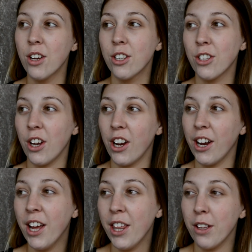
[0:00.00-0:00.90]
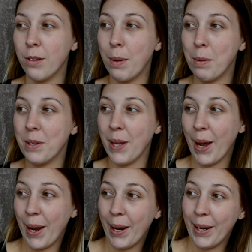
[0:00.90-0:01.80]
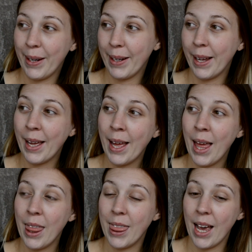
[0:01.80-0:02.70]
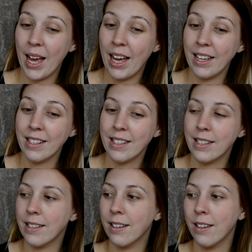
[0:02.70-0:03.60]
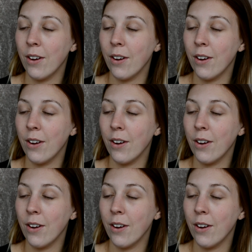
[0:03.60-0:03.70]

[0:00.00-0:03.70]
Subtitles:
So there's people saying that,